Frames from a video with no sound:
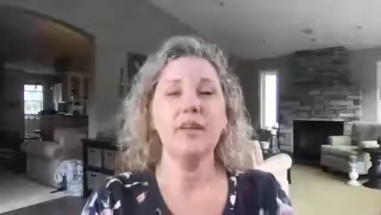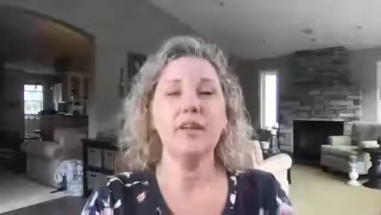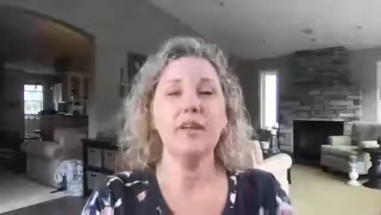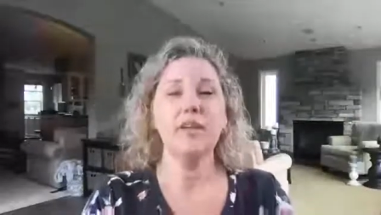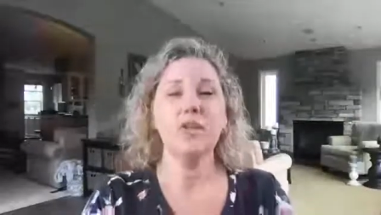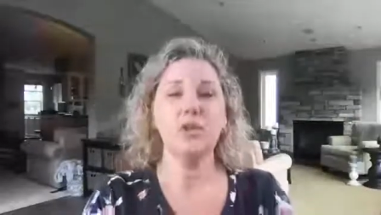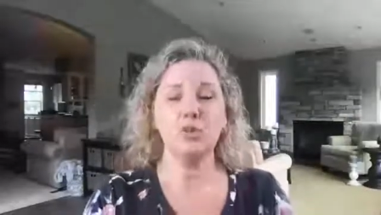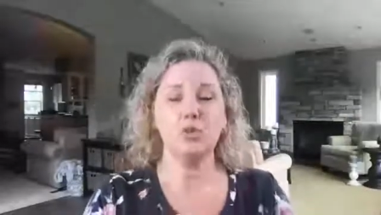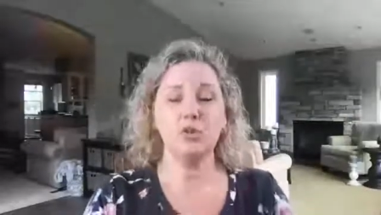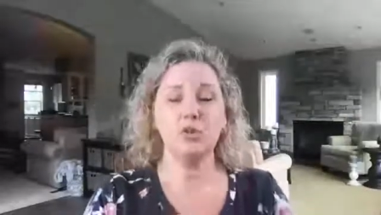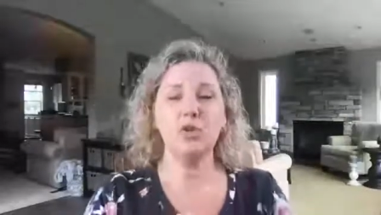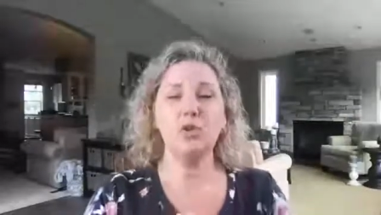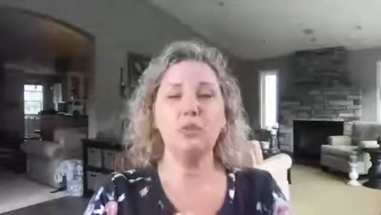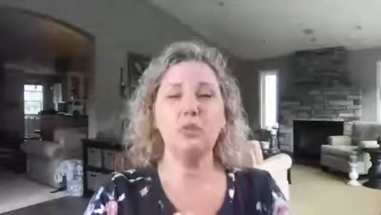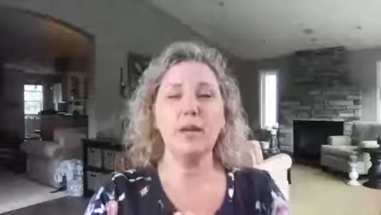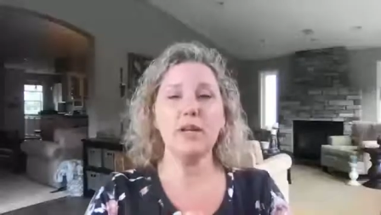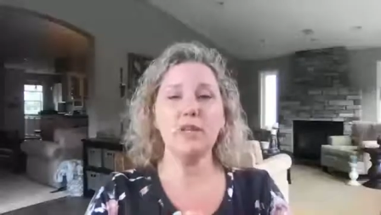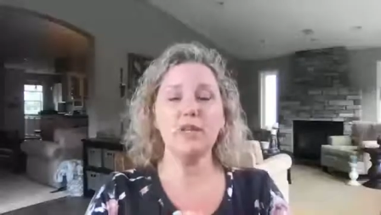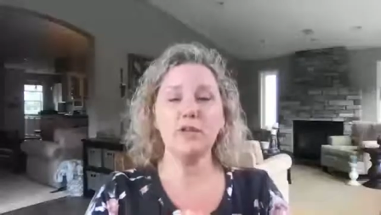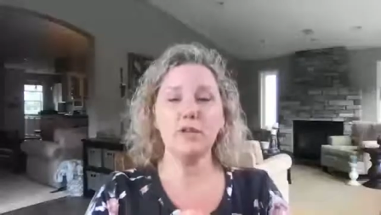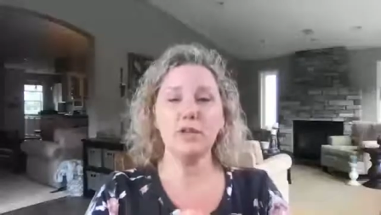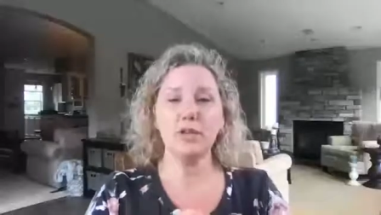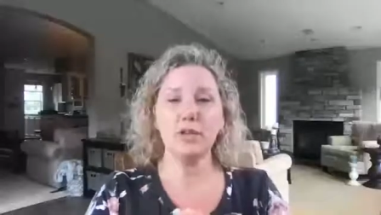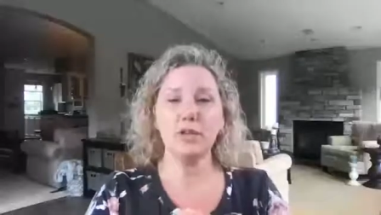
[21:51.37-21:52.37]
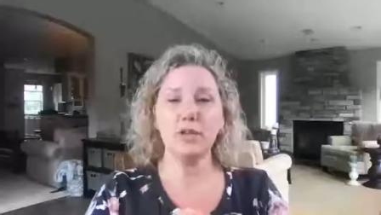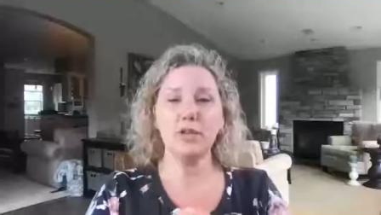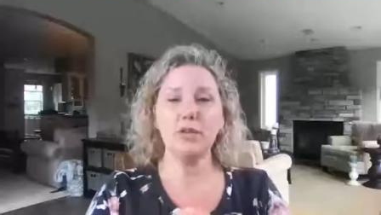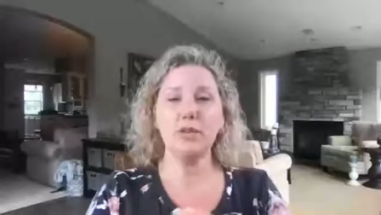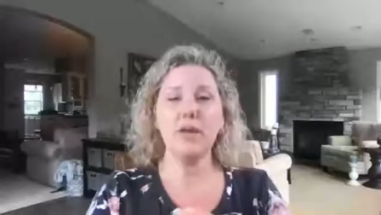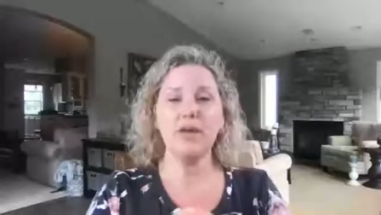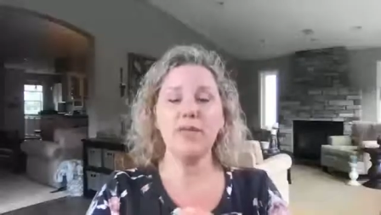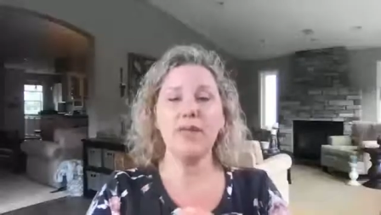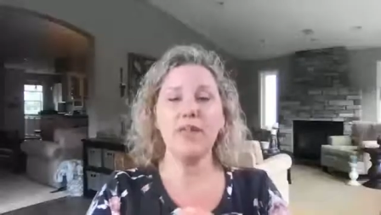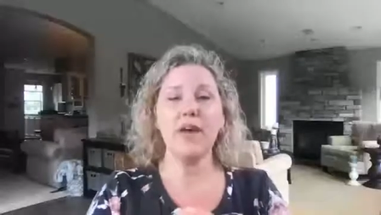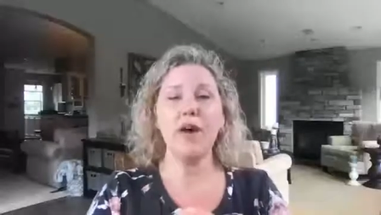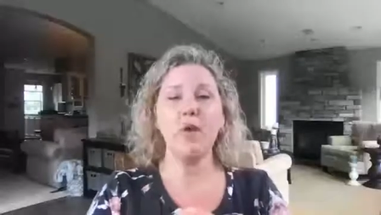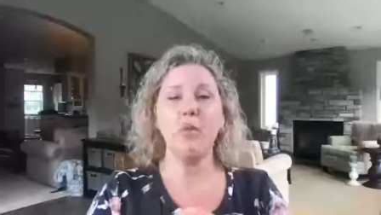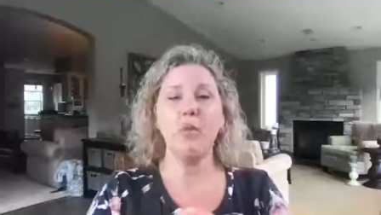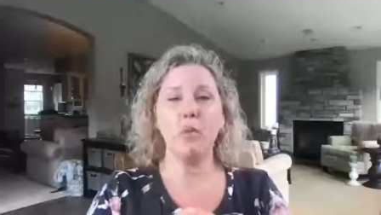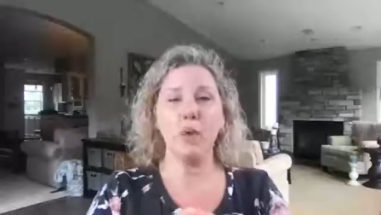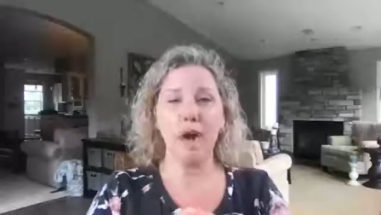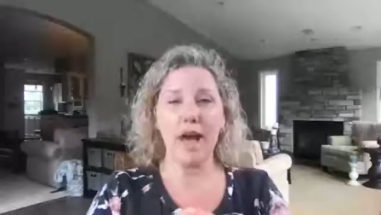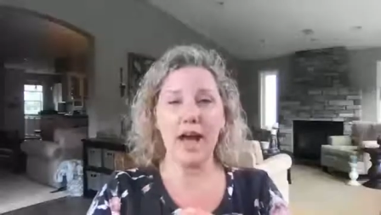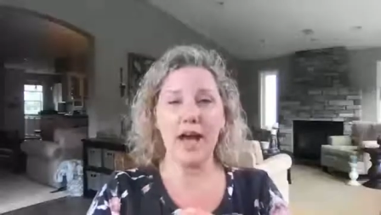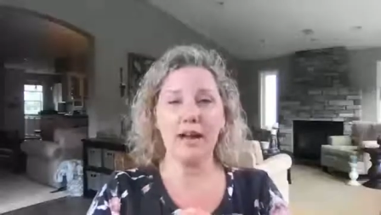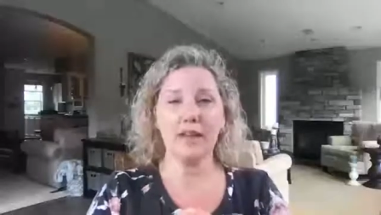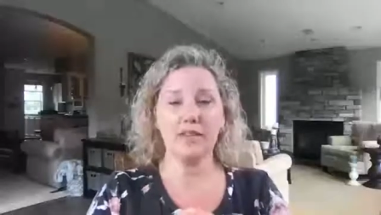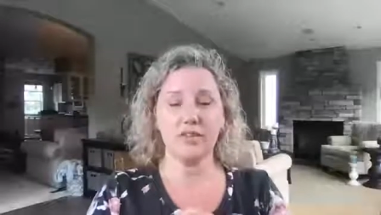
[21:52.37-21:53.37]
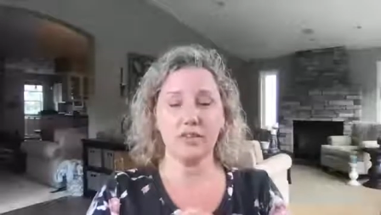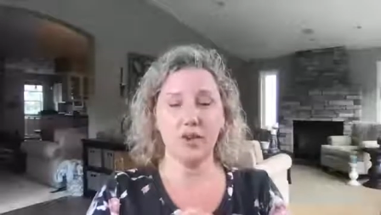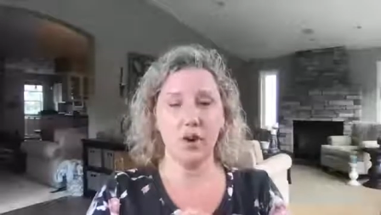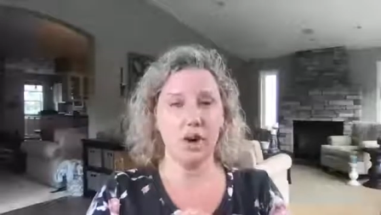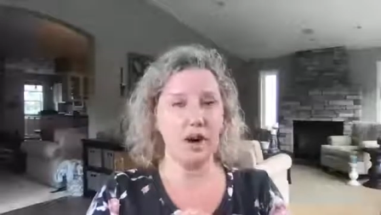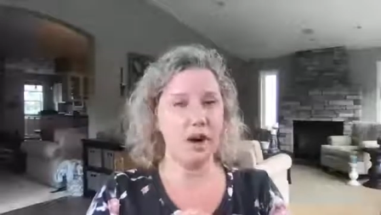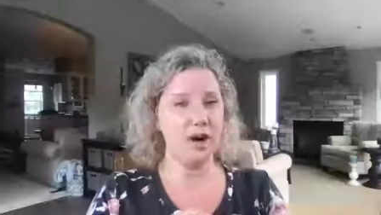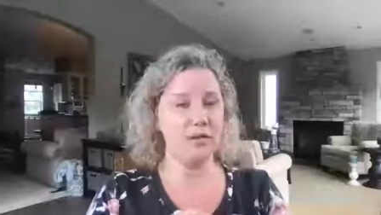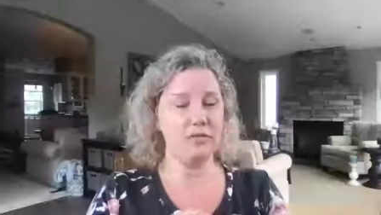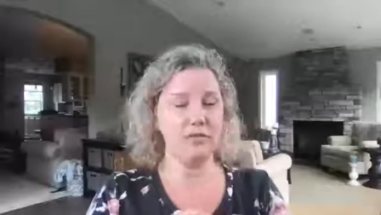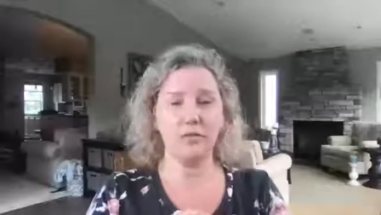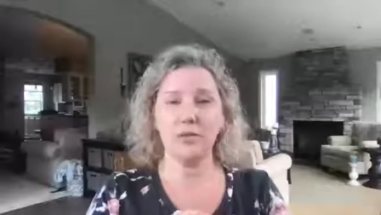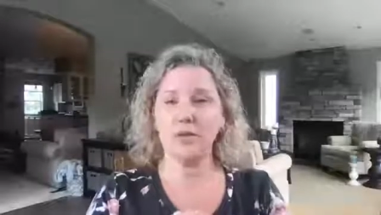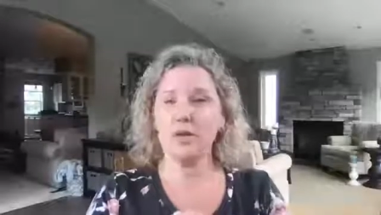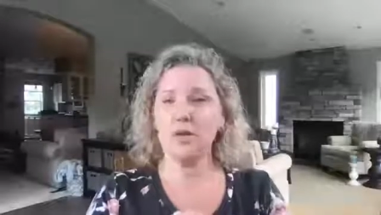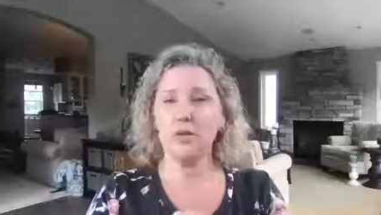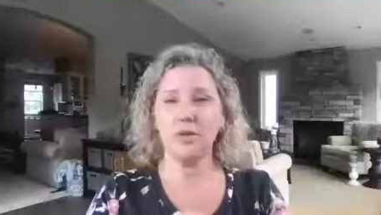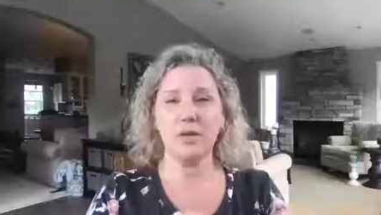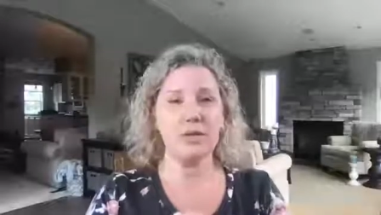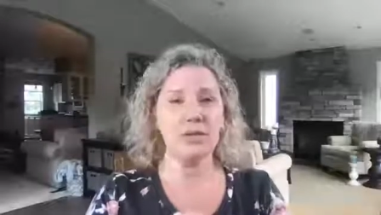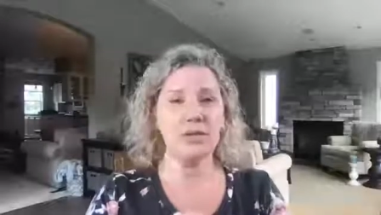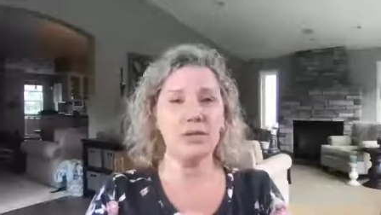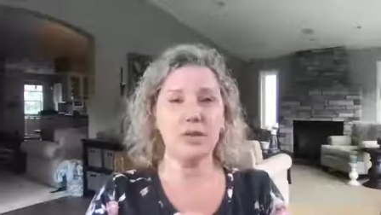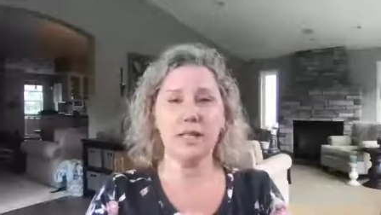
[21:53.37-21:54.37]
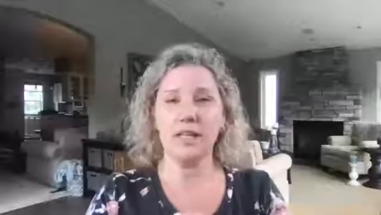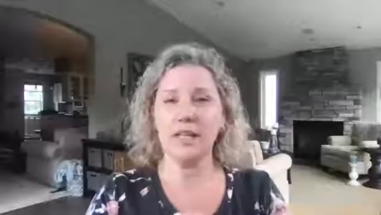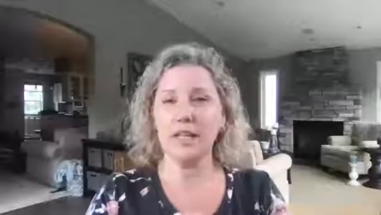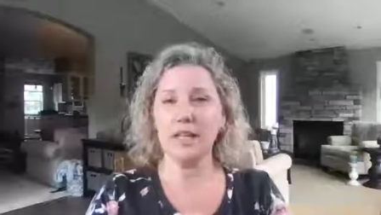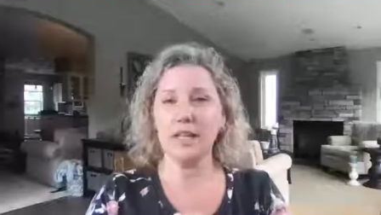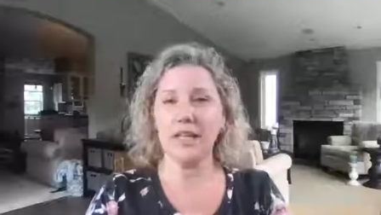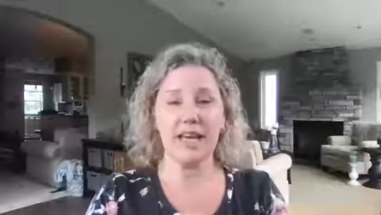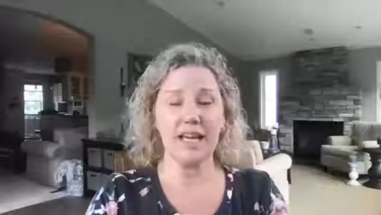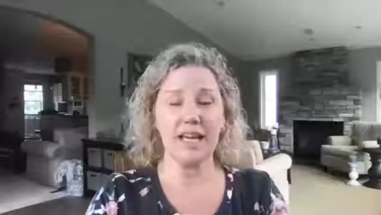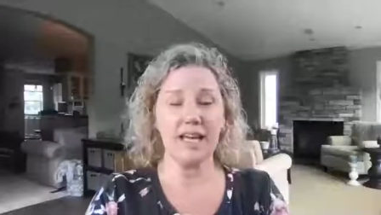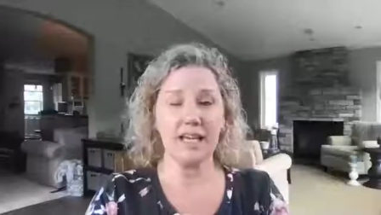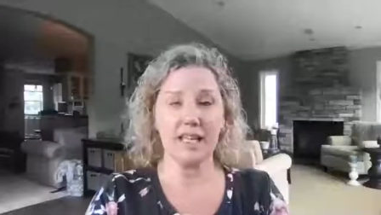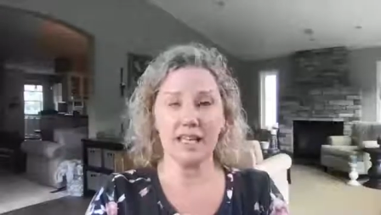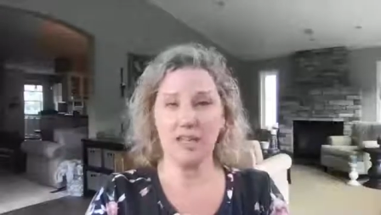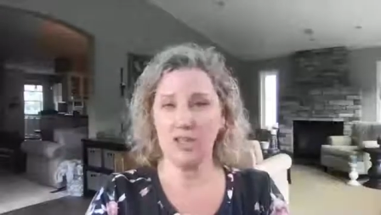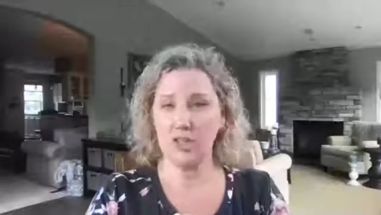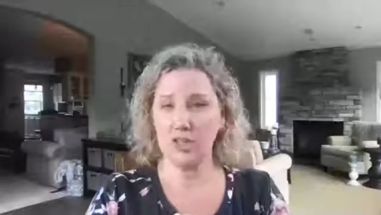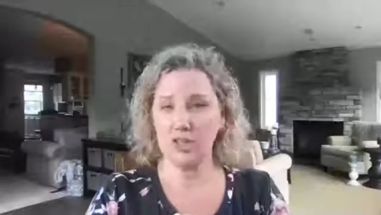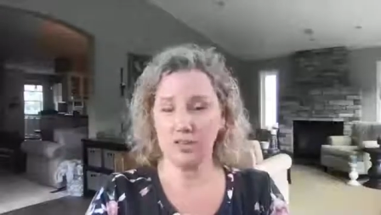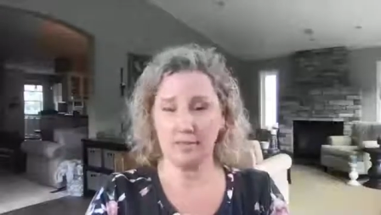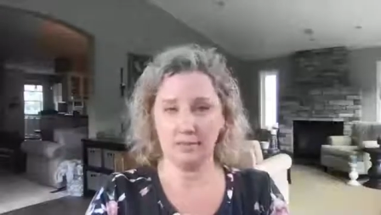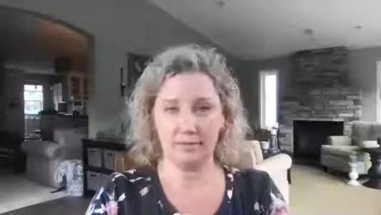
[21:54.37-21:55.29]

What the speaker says: So do make sure that you get that wax off. We don't want you eating that either.